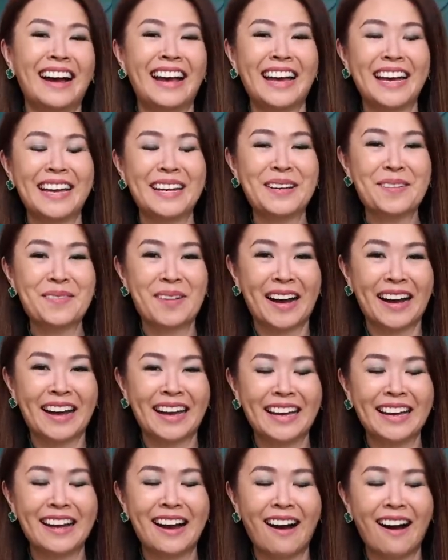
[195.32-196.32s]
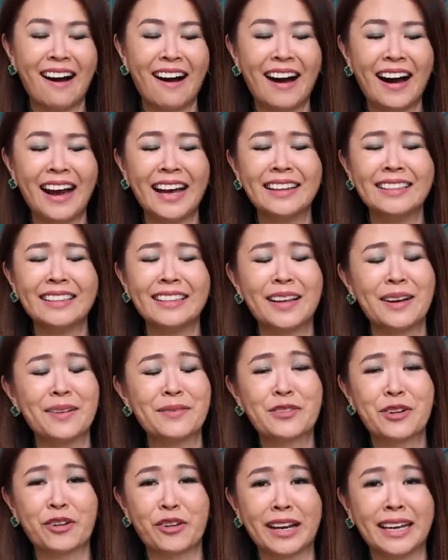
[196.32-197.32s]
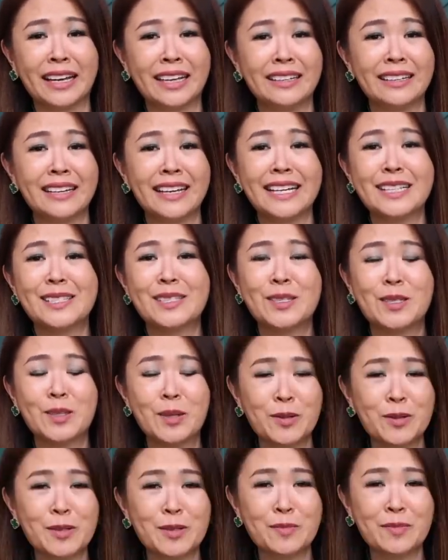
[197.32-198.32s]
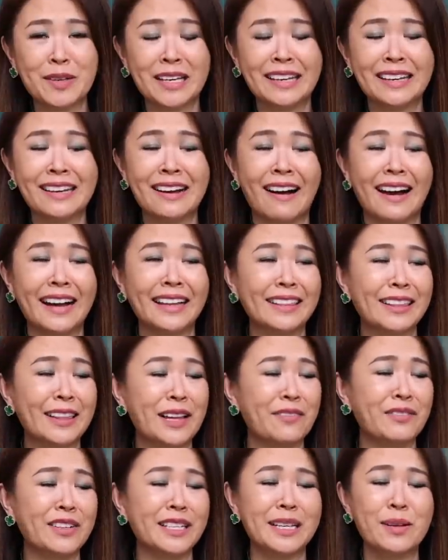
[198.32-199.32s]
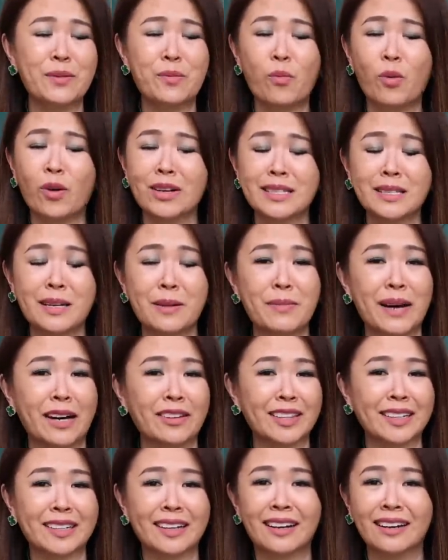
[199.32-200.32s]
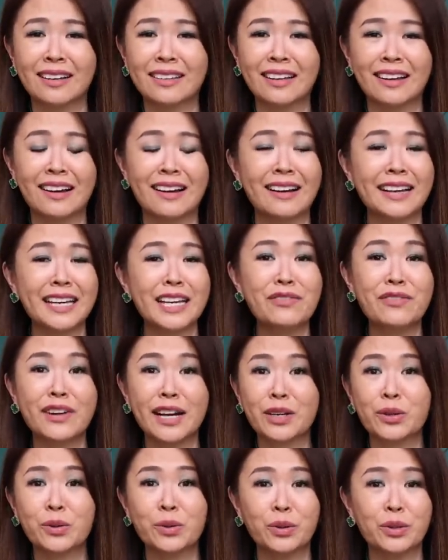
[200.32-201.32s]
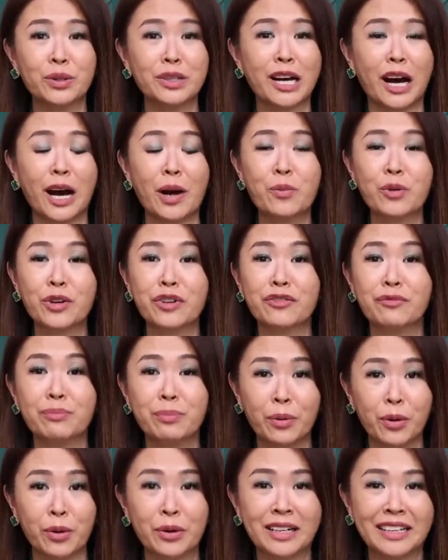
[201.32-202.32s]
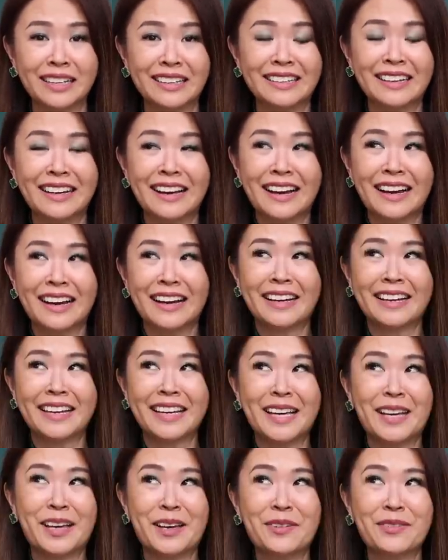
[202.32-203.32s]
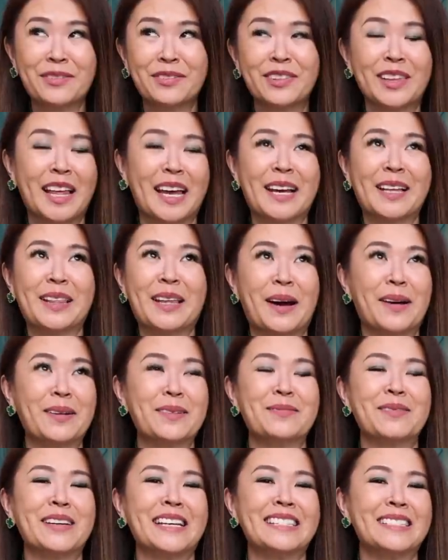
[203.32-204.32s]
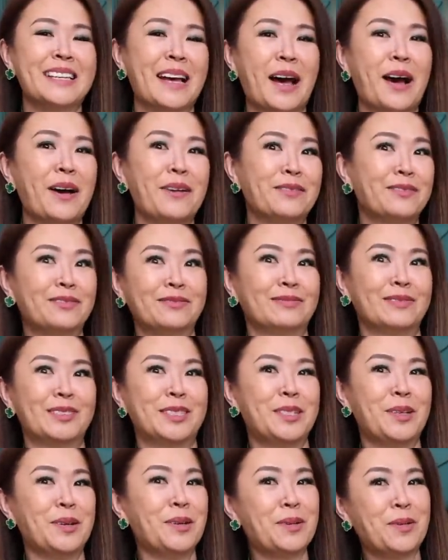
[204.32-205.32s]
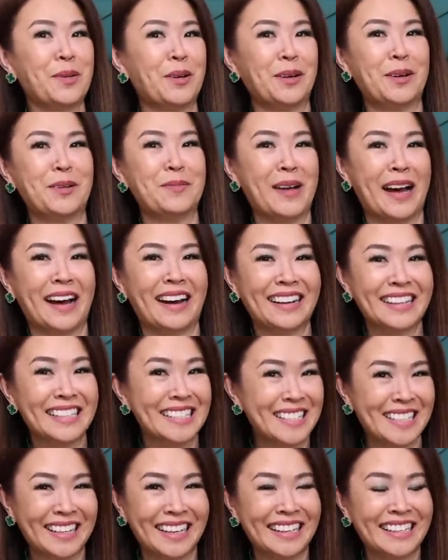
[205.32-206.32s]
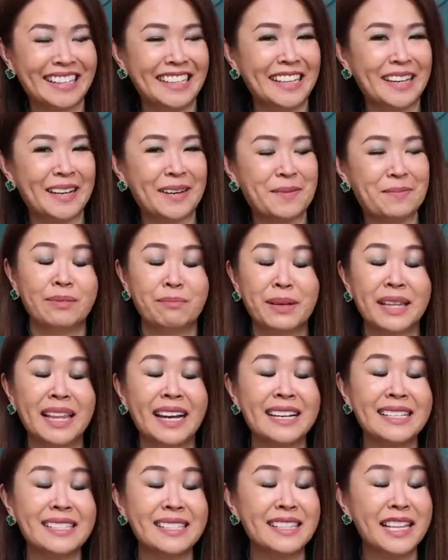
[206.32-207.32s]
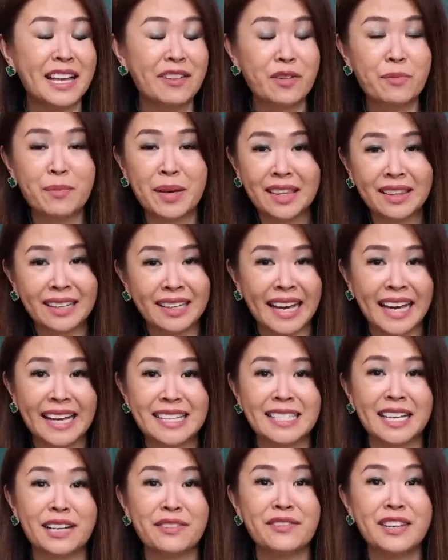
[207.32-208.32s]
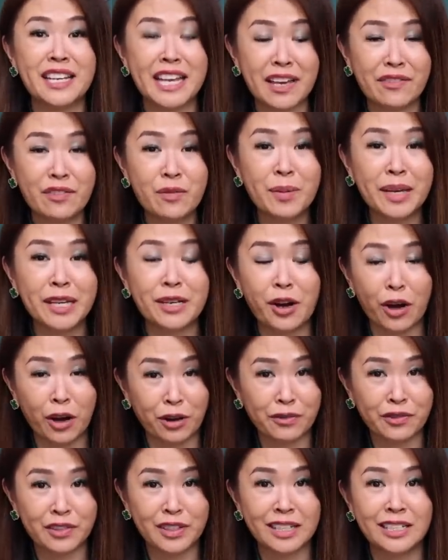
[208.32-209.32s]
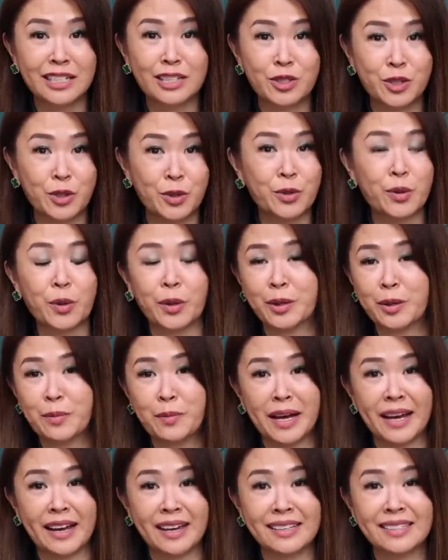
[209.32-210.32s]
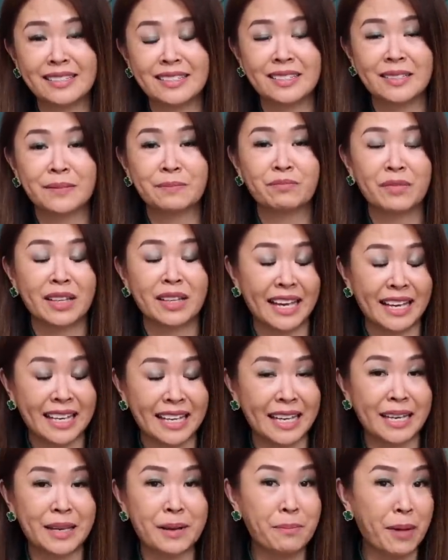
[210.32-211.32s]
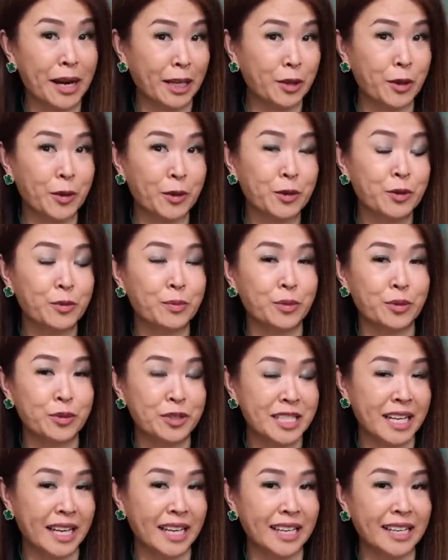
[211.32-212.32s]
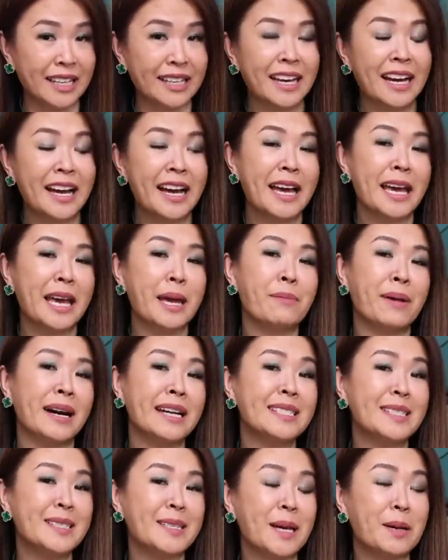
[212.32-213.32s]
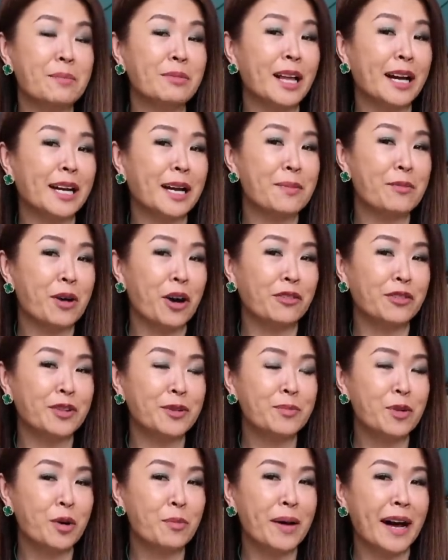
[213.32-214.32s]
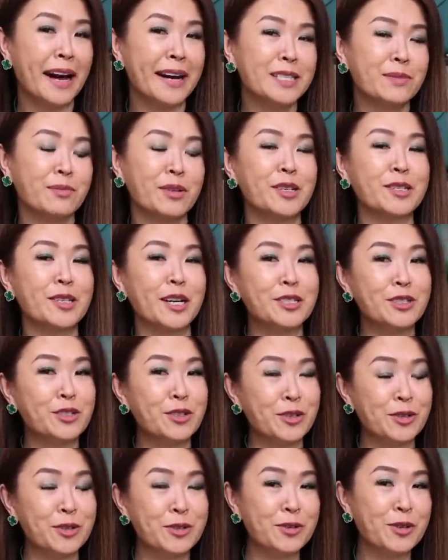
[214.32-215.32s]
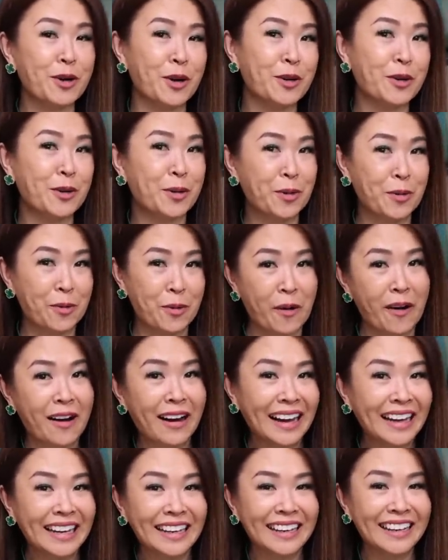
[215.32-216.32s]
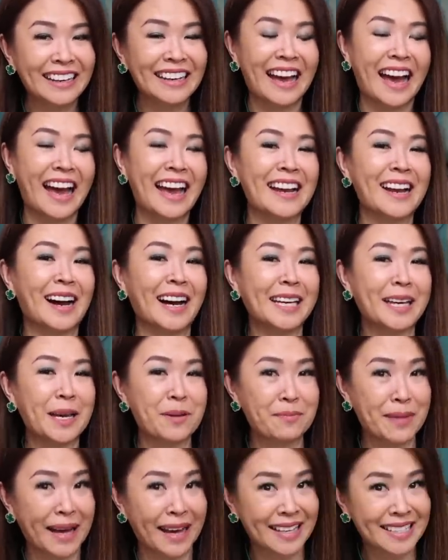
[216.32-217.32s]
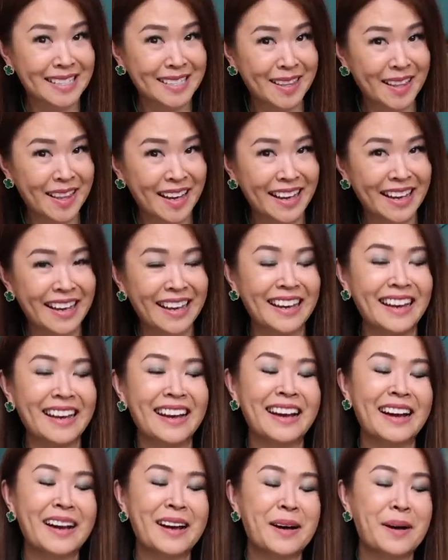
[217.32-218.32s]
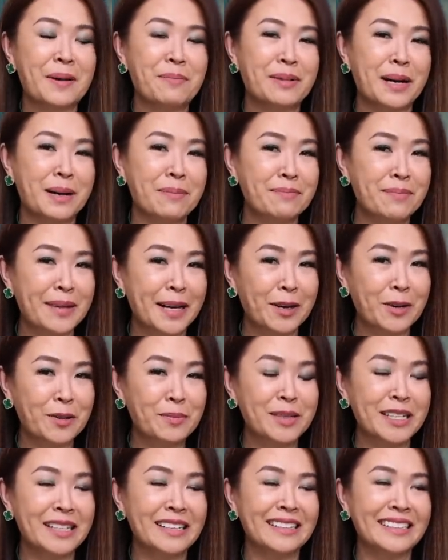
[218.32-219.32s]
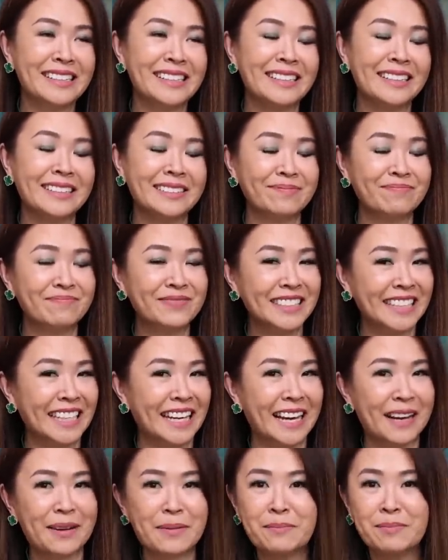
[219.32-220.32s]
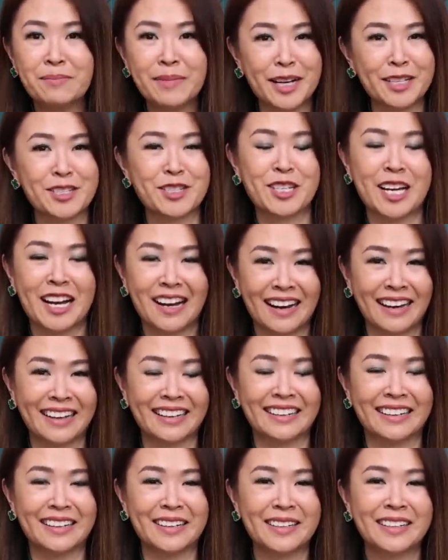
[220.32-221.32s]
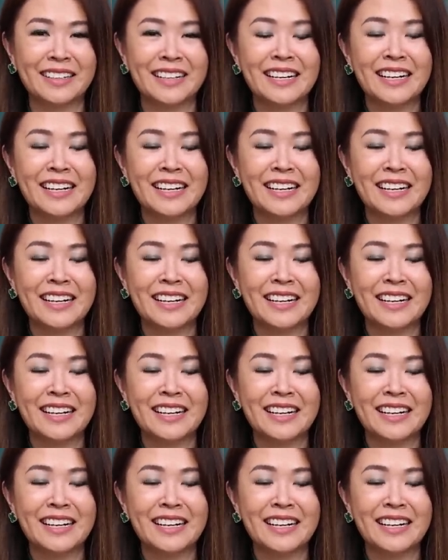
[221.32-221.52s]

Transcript: Anyway, I love green. It suits me, I love it. It wasn't about the color. If I could, I would have bought it if they allowed me to have two quota bags a year, but that has never been the case. I've never been offered two quota bags in my local boutique. It might seem like I'm offered more bags because I do go to Hawaii and I get bags there, but Melbourne, yeah, much harder.